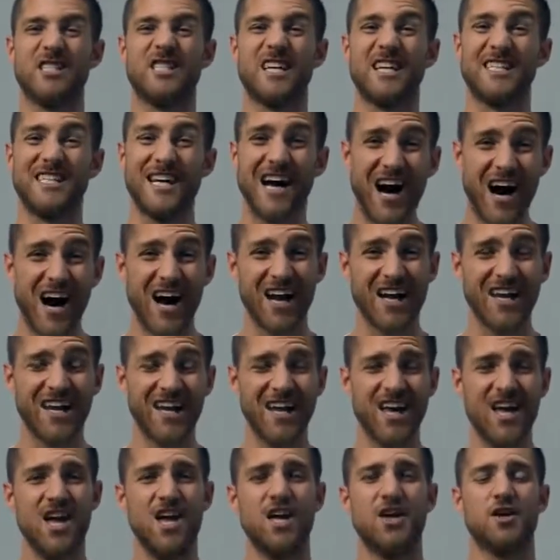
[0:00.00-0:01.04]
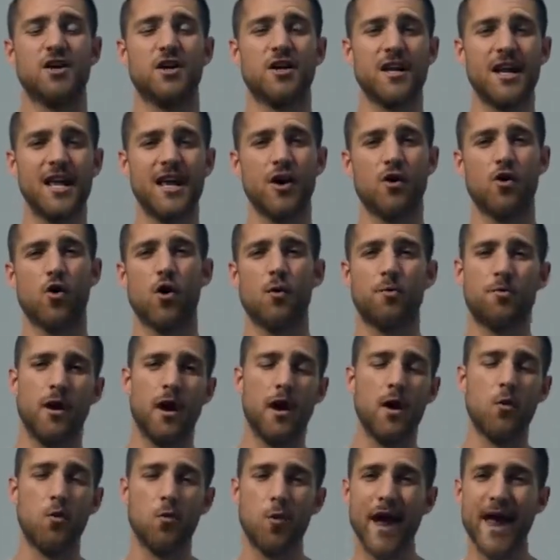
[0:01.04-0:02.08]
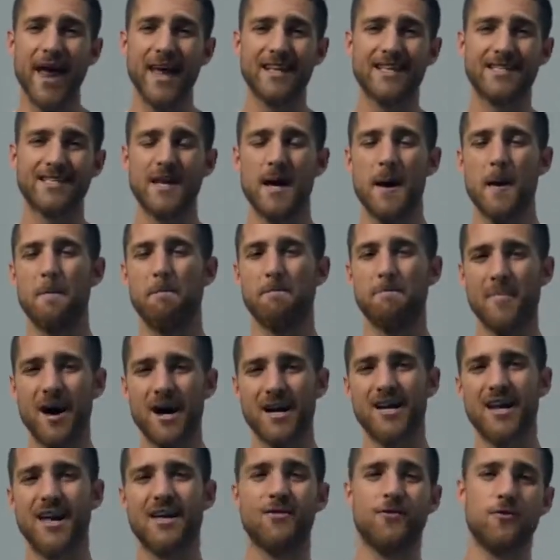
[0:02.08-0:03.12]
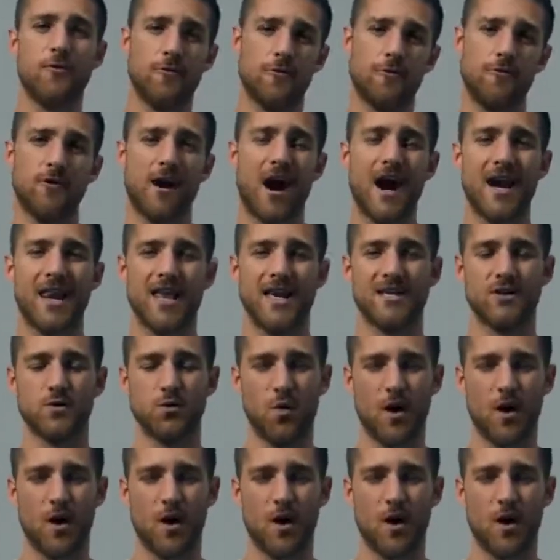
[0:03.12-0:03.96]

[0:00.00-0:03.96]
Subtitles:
is a ton, you're going to incorporate weights Monday through Friday as